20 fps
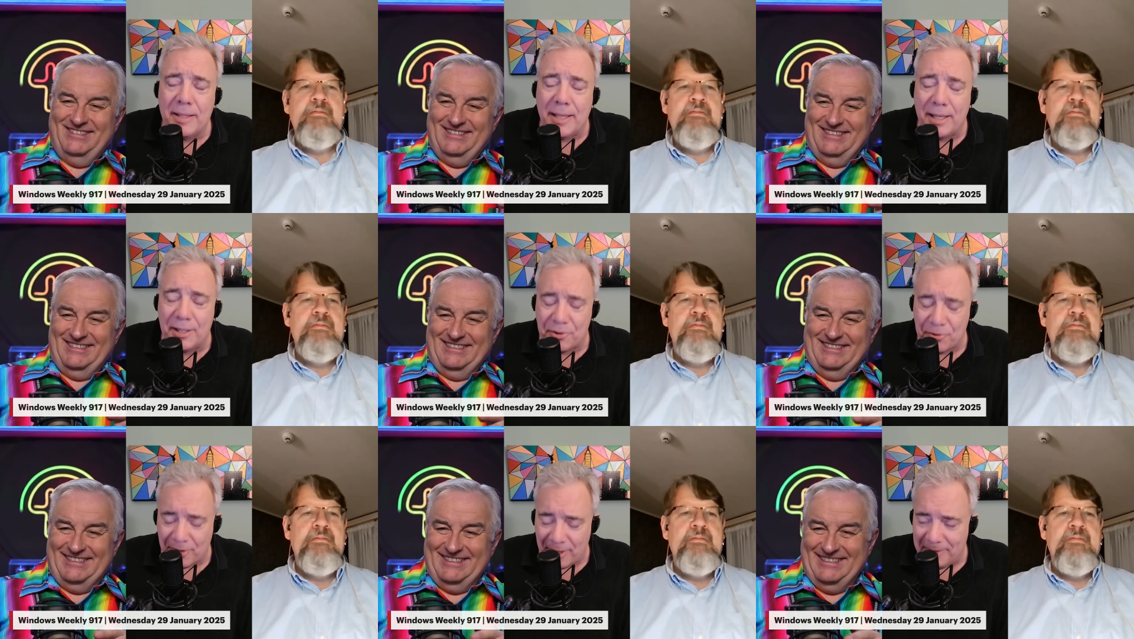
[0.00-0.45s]

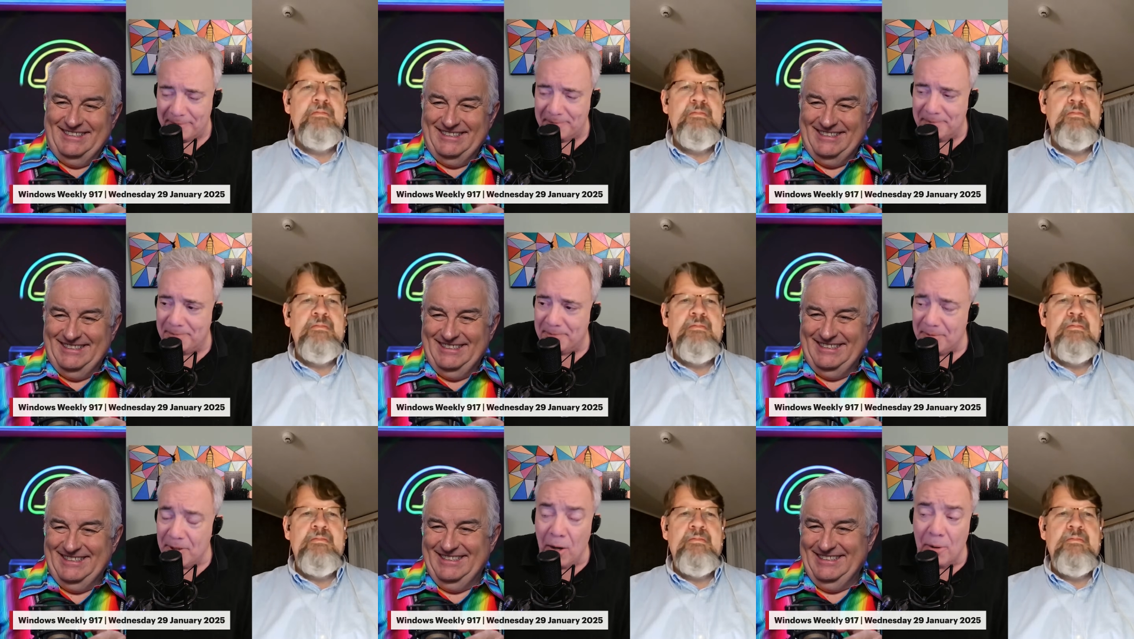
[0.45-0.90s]
Speaker 1: That's right.
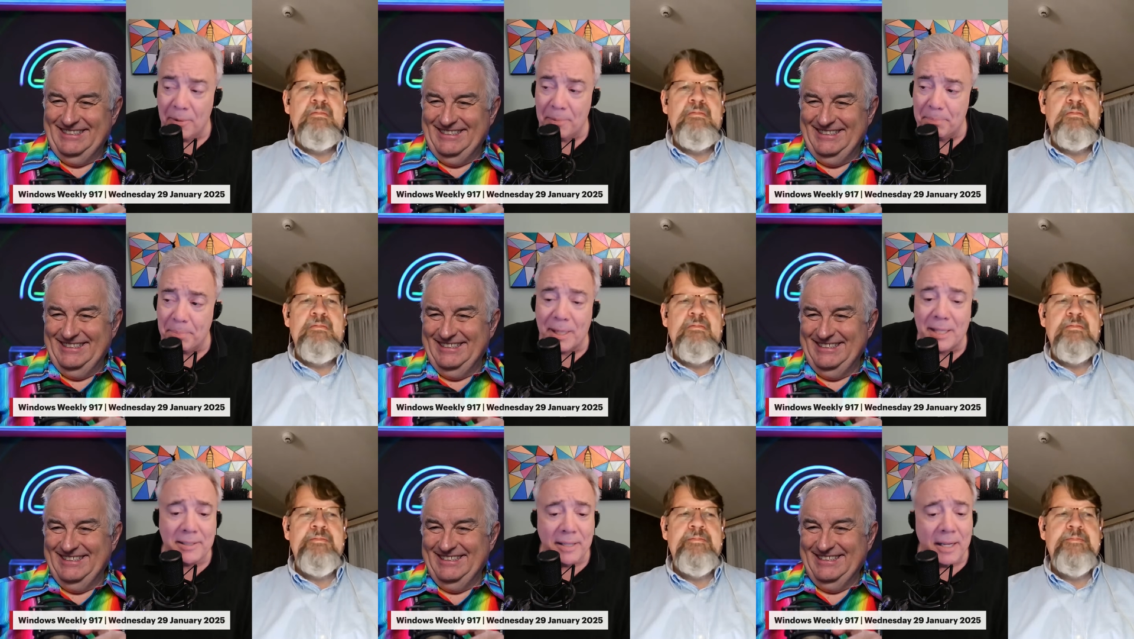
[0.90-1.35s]
No,
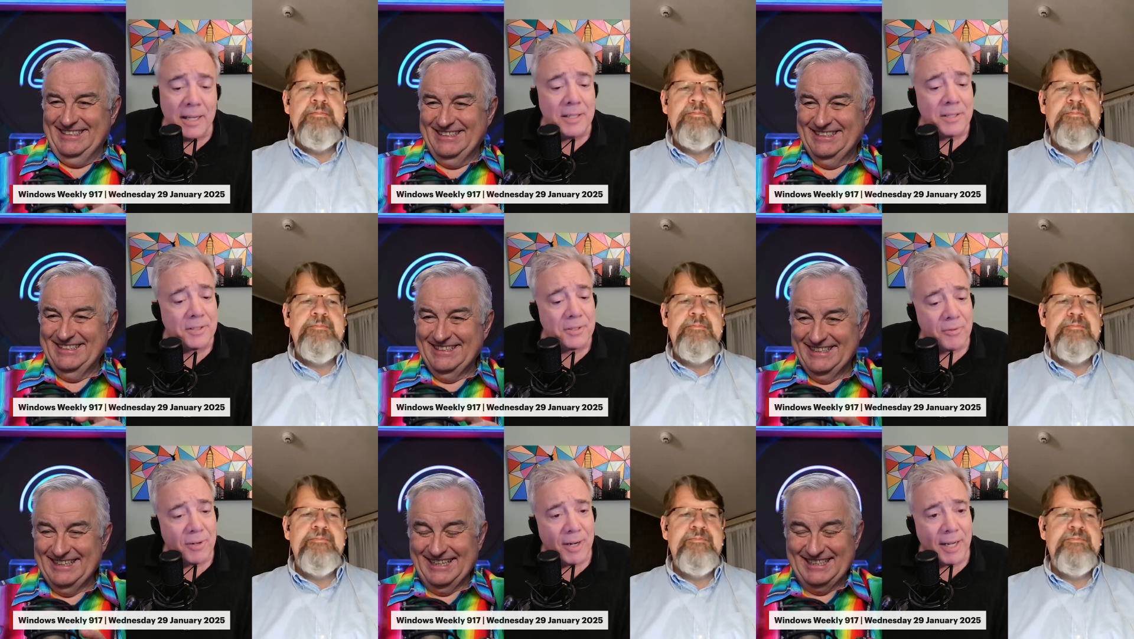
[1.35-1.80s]
but it
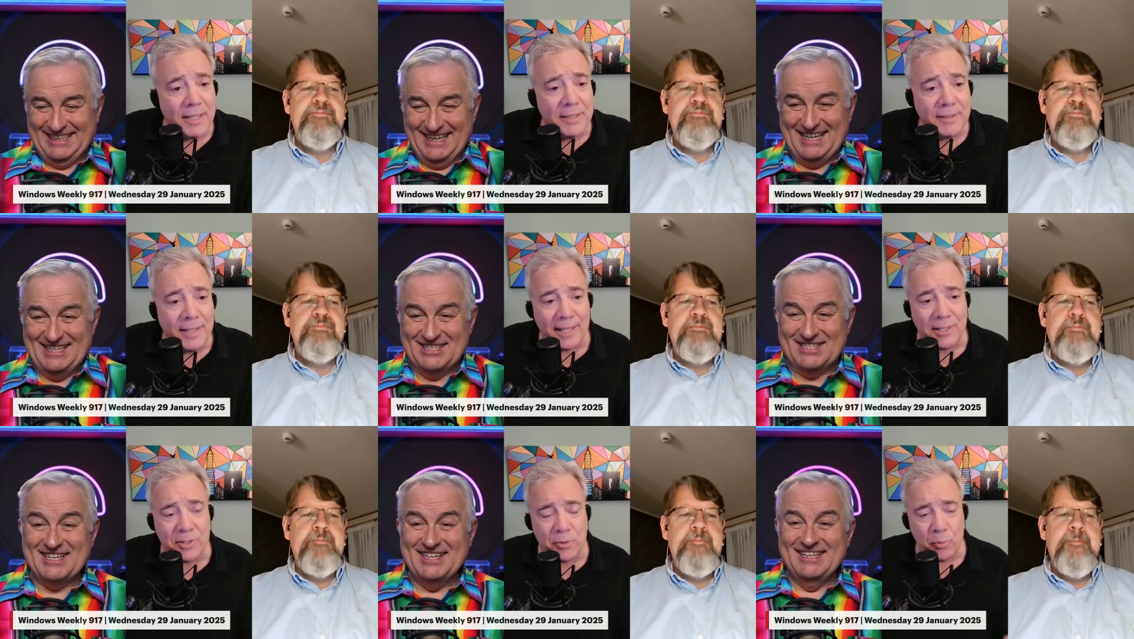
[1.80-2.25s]
does, right? It does.
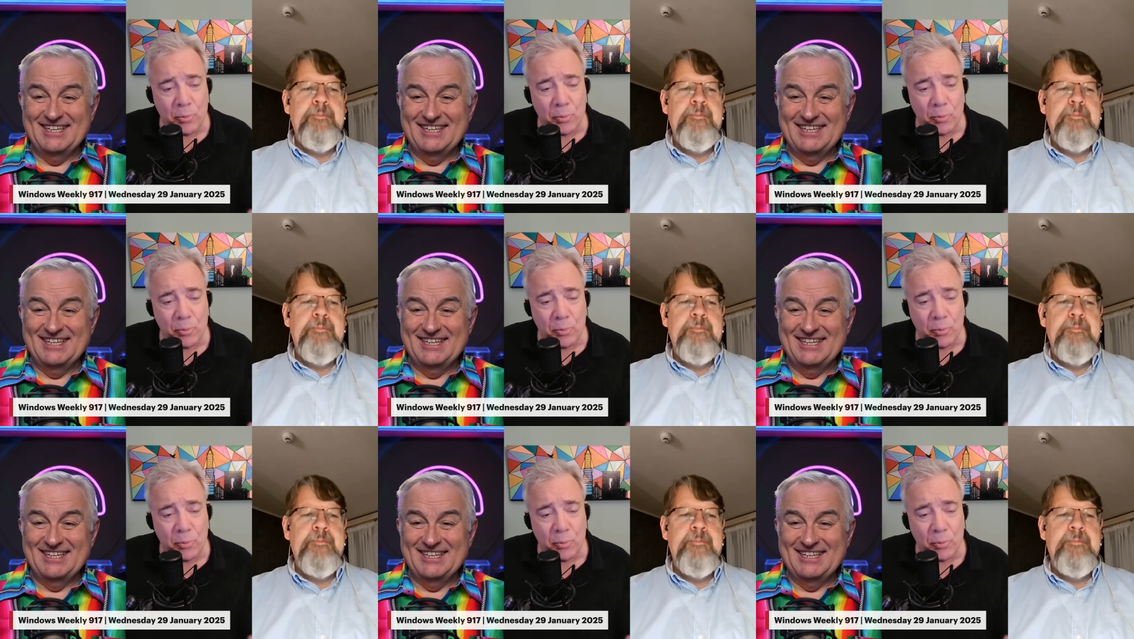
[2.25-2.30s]
That's